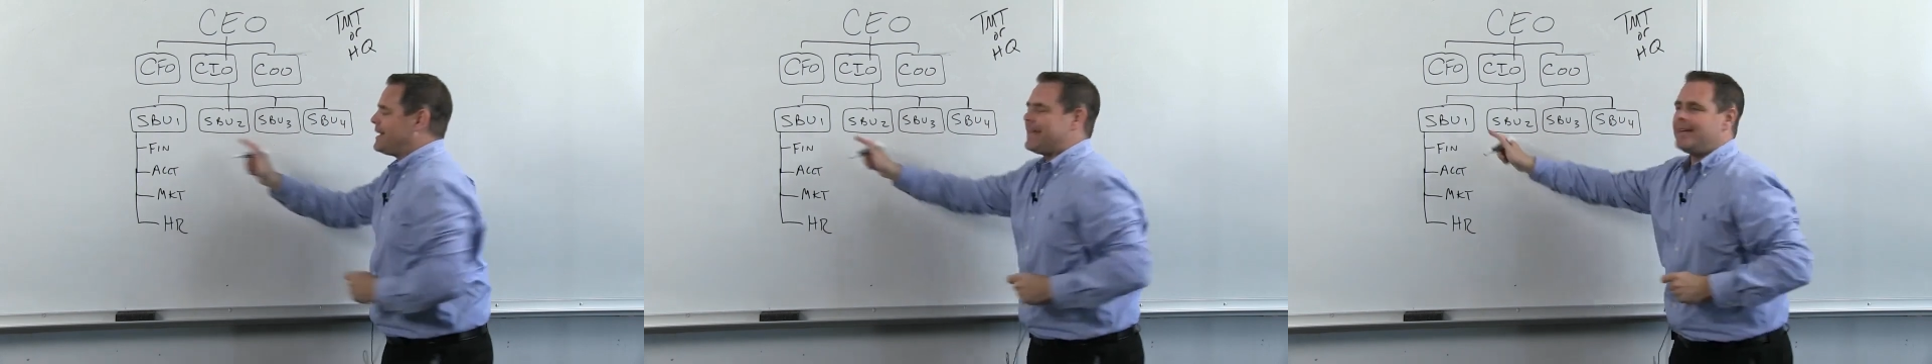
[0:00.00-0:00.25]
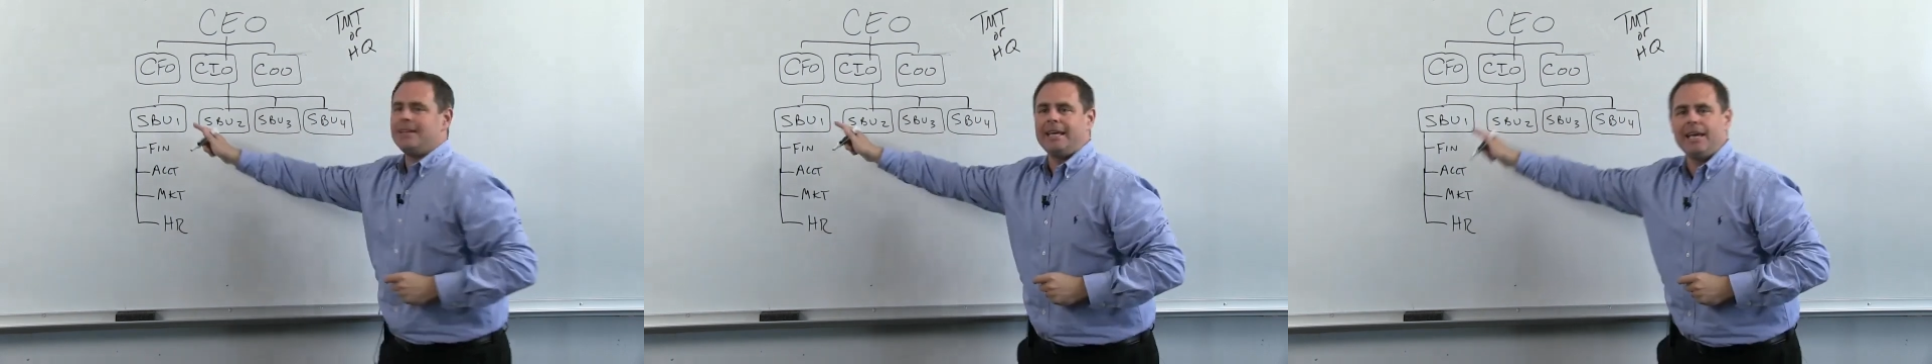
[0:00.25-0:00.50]

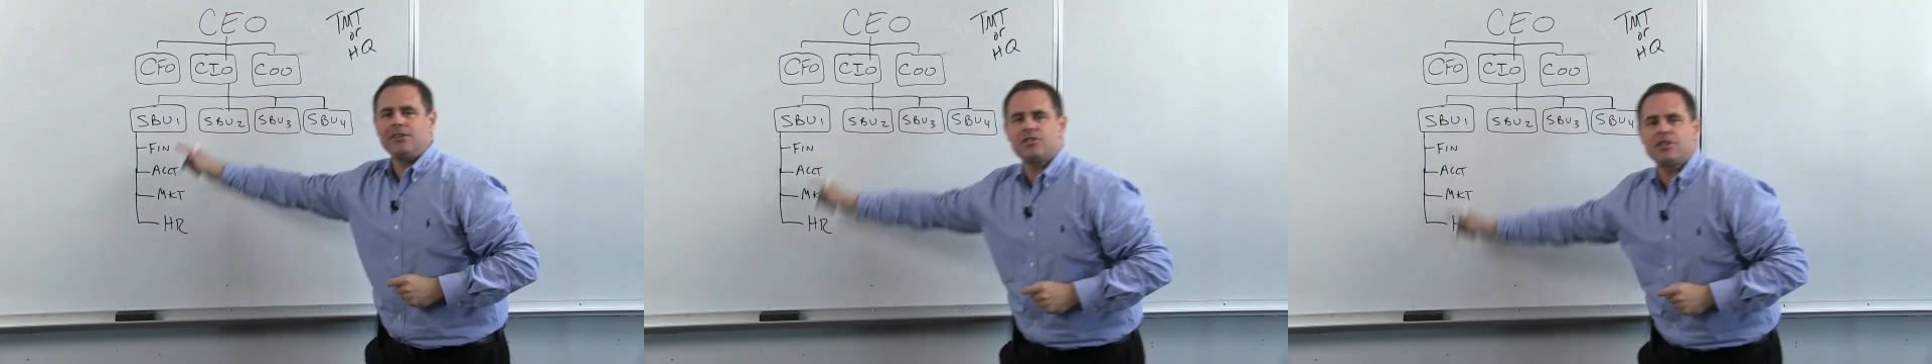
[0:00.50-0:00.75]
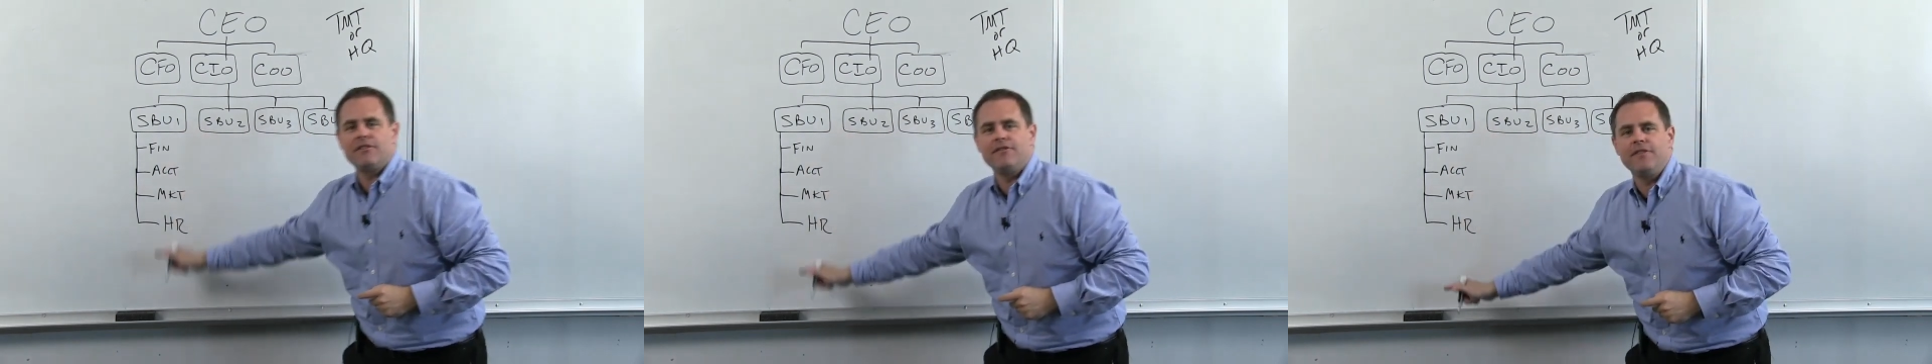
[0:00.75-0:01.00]
in
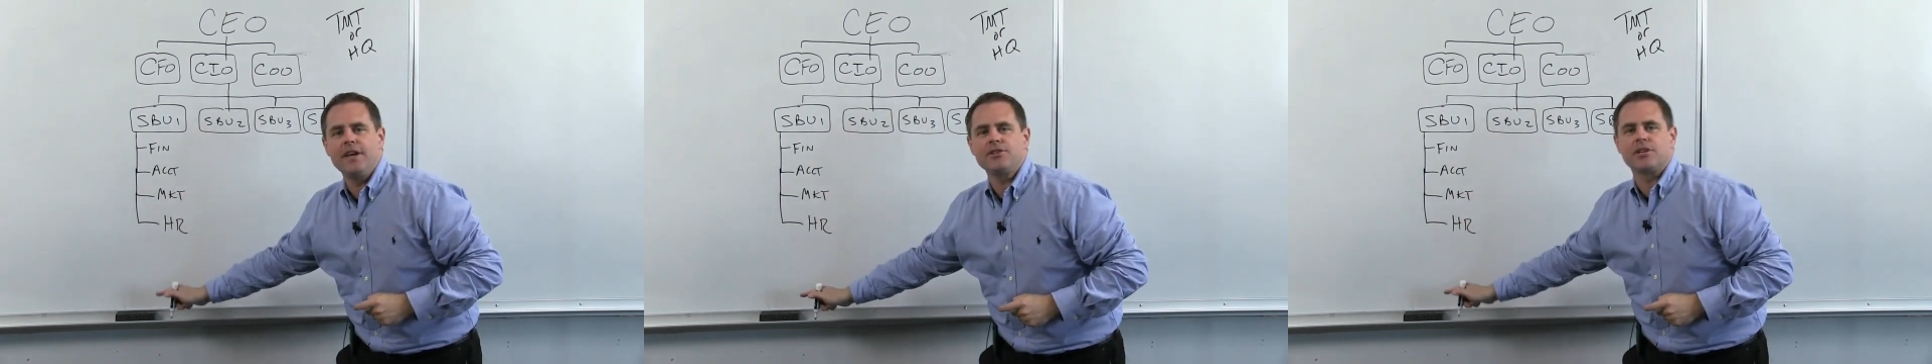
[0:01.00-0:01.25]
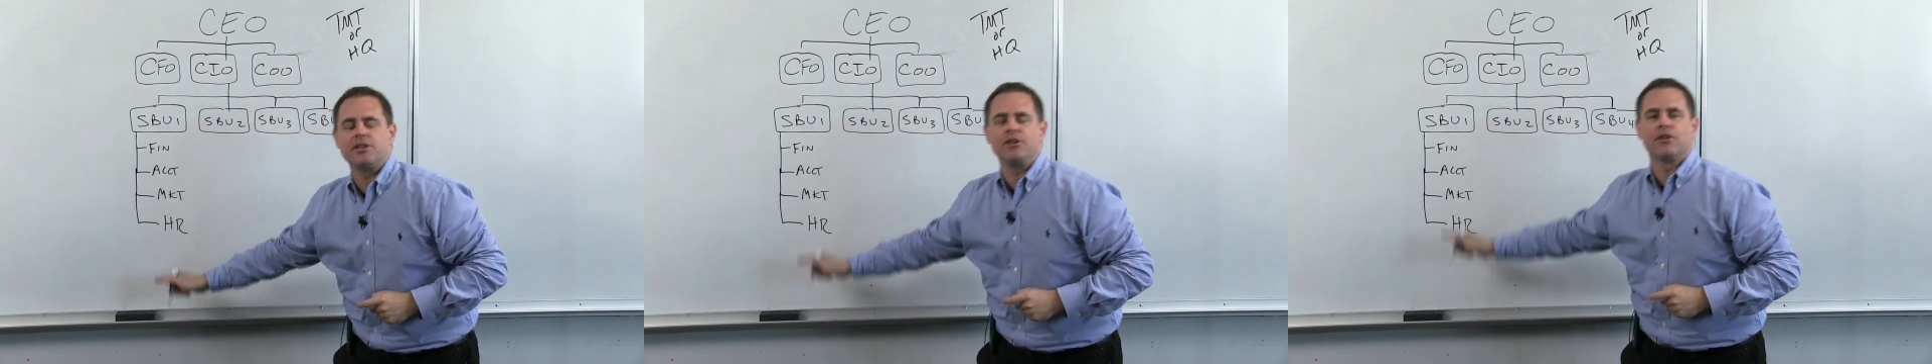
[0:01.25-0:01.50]
each
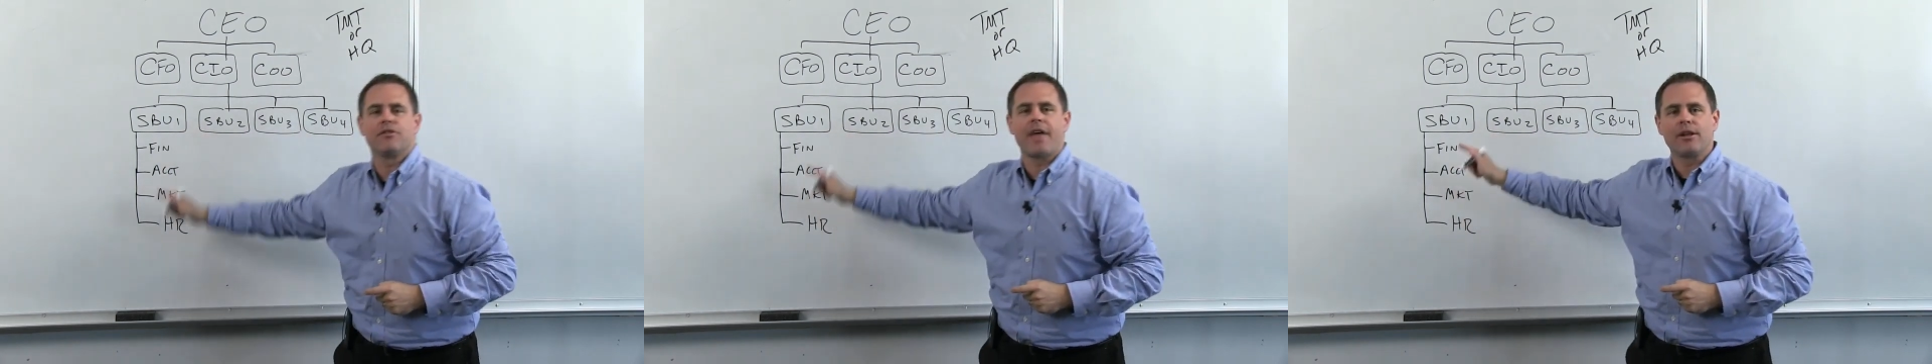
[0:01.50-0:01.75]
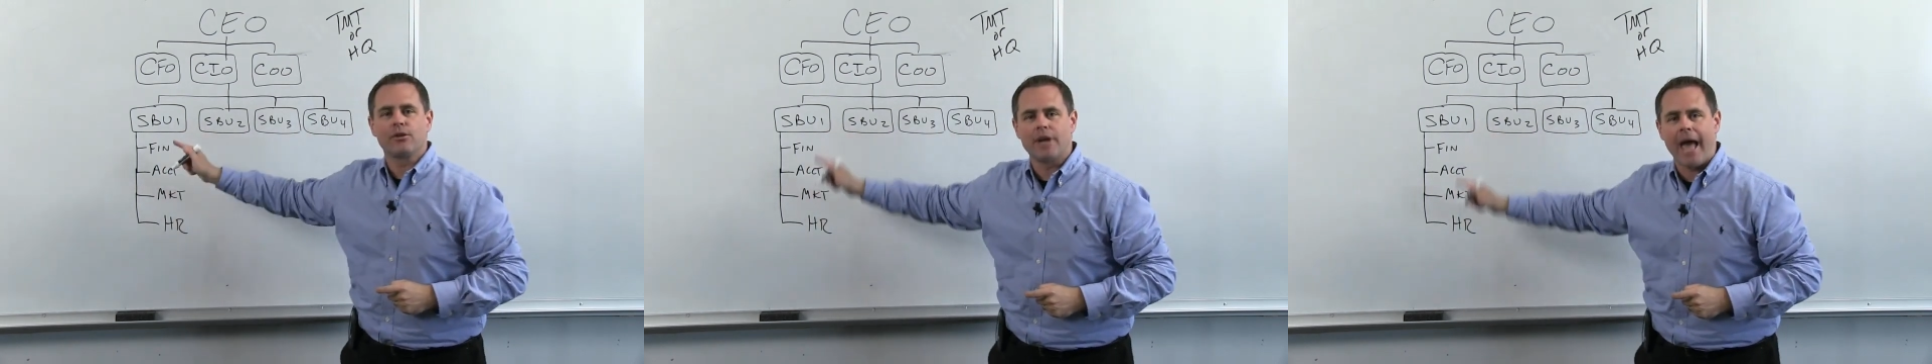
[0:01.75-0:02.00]
division, you're then going